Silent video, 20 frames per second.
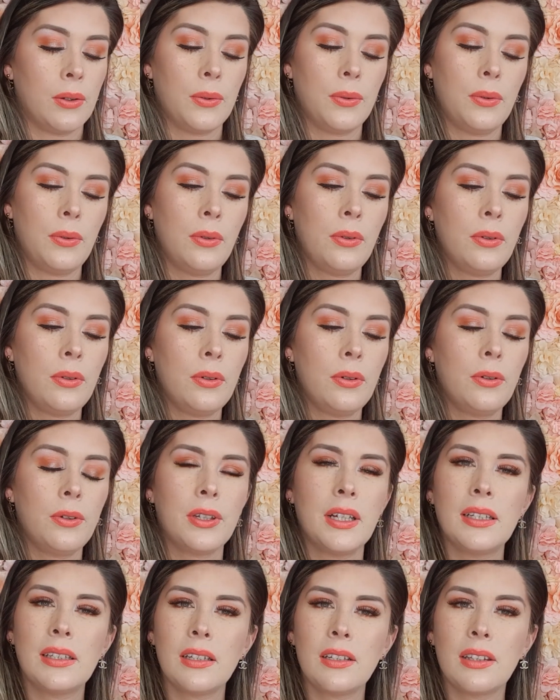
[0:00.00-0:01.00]
Ooh,
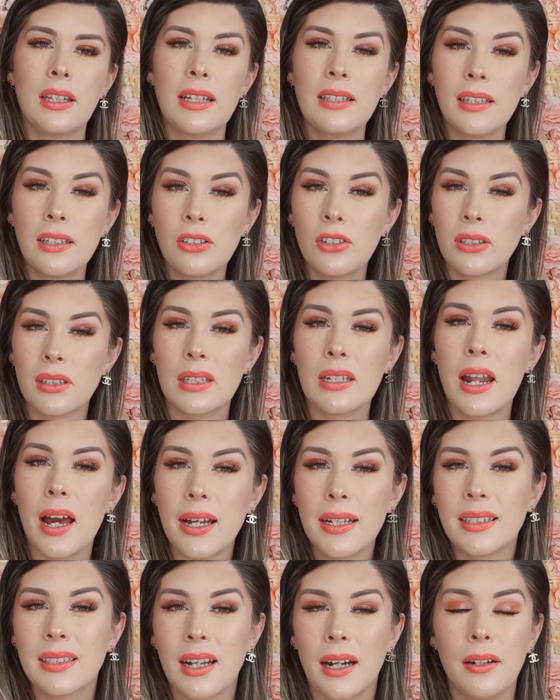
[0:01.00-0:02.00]
these are just
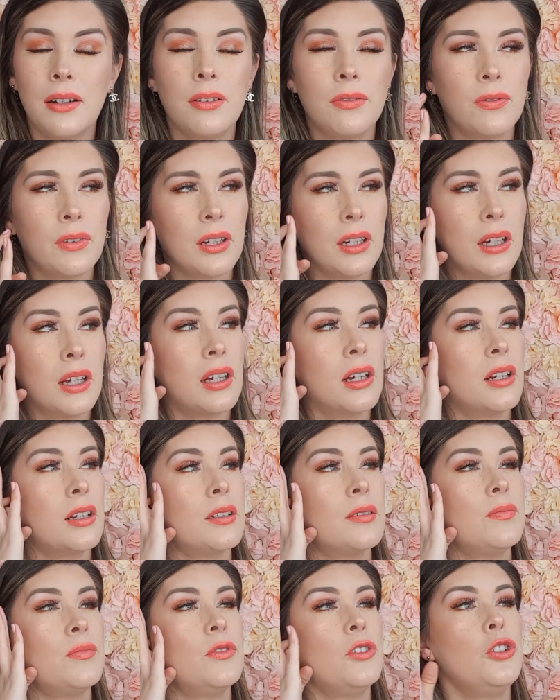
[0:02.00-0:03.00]
nice kind of.
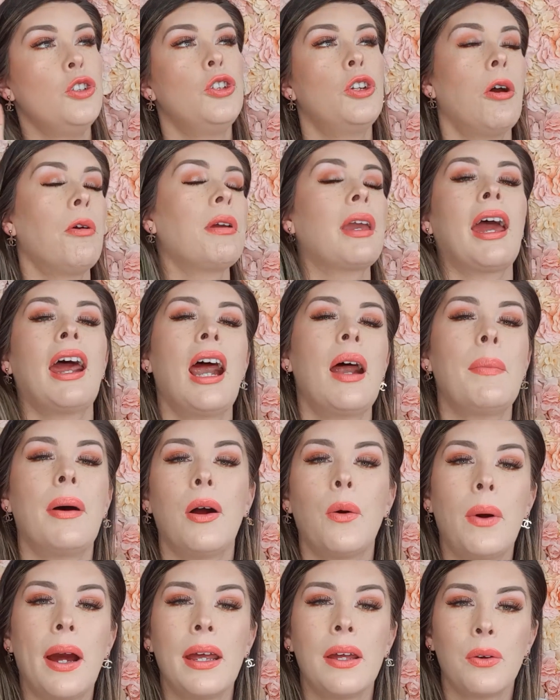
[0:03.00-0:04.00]
You don't care
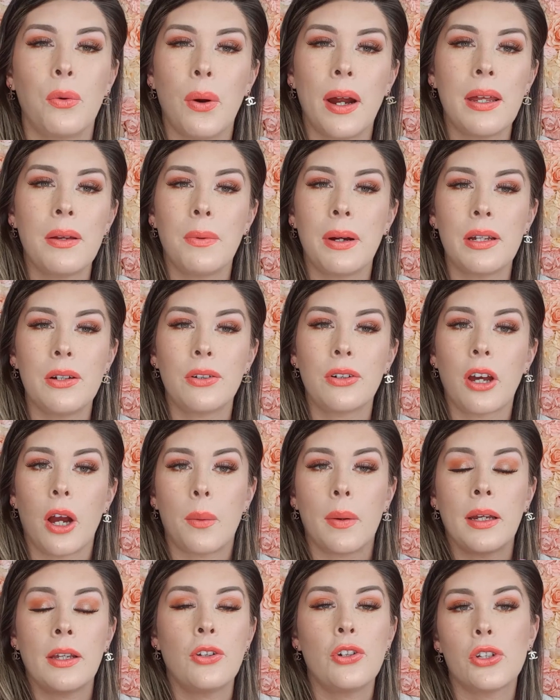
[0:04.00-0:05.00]
about where you're
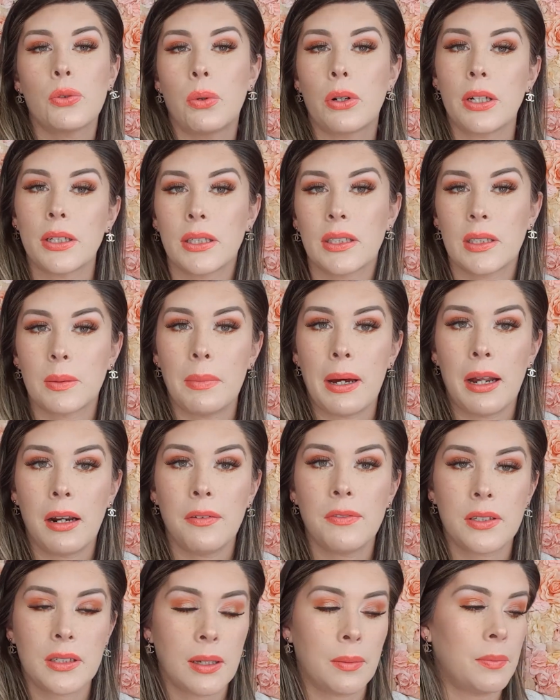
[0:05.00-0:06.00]
going. You just want a smell
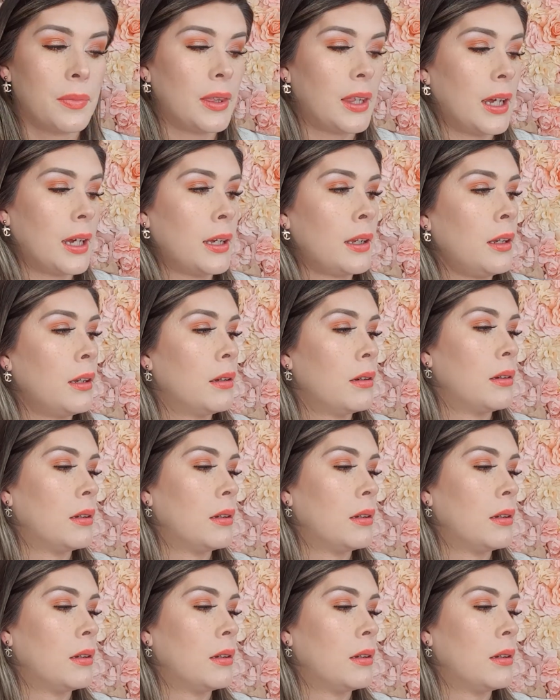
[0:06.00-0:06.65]
of something.